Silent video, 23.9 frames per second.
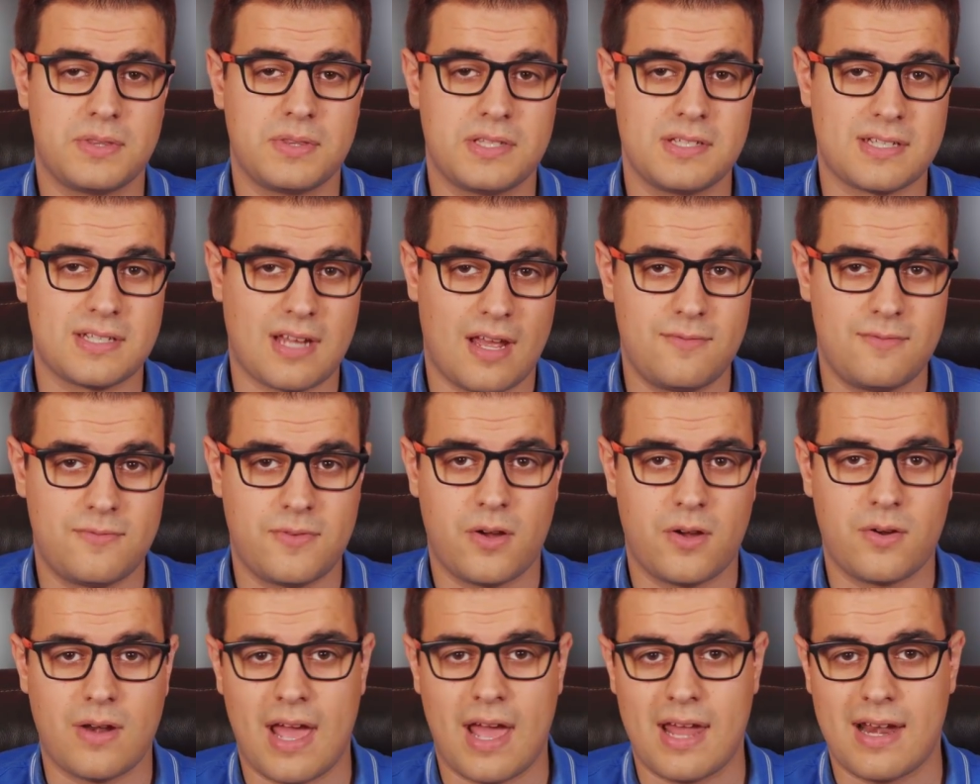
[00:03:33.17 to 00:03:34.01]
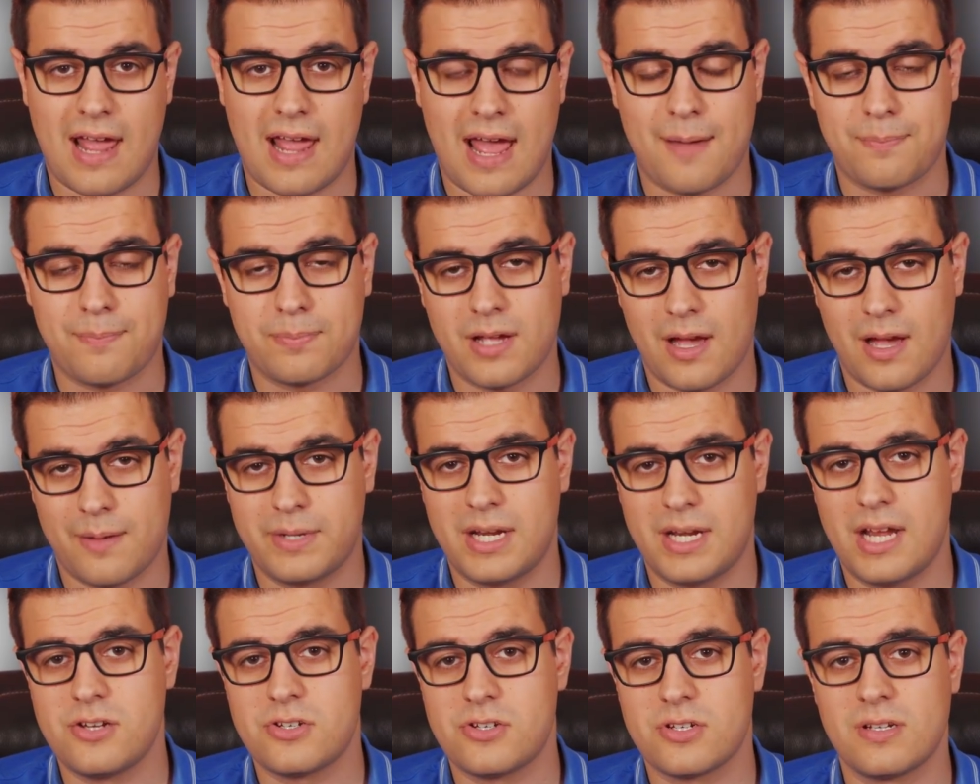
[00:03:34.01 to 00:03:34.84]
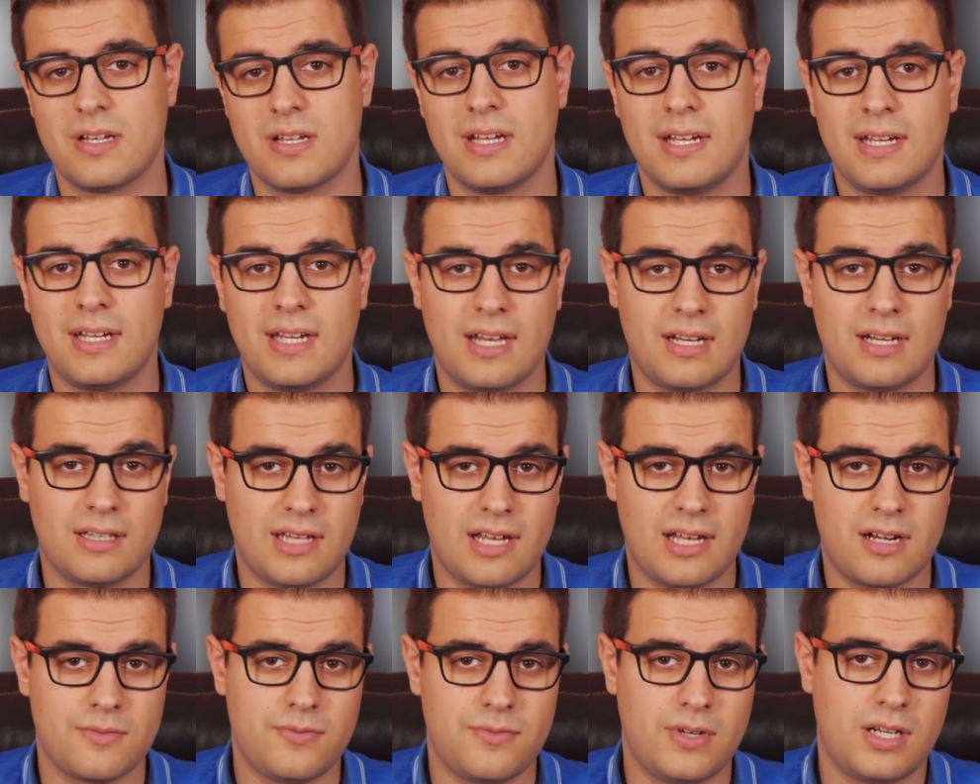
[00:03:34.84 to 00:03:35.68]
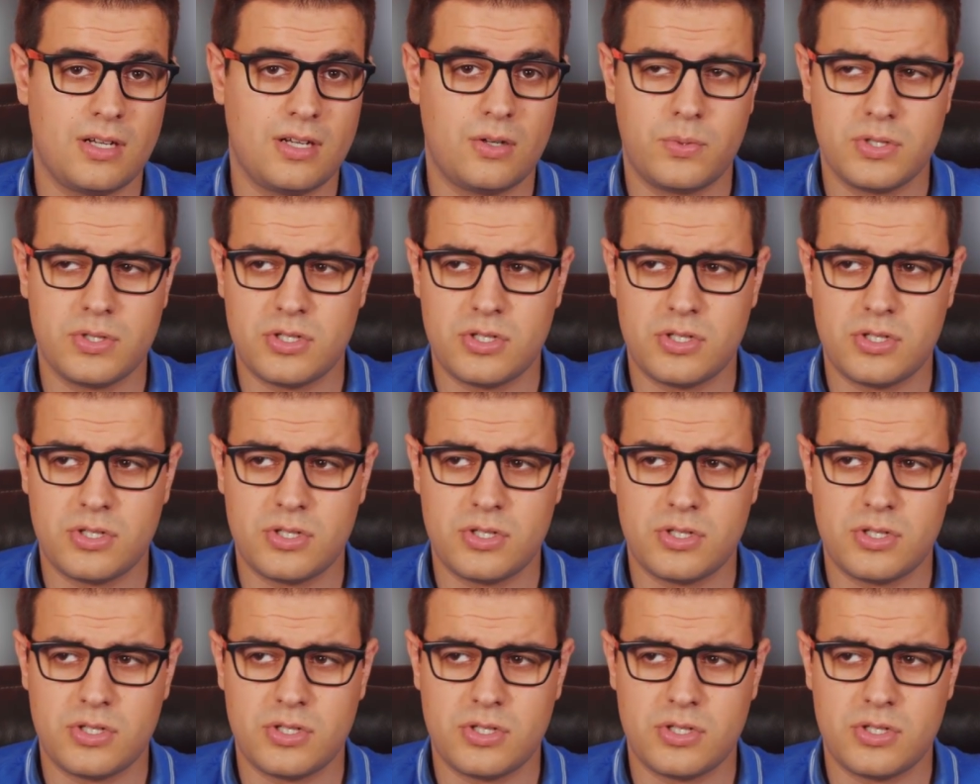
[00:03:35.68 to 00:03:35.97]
with this headphone and app combination in a later video,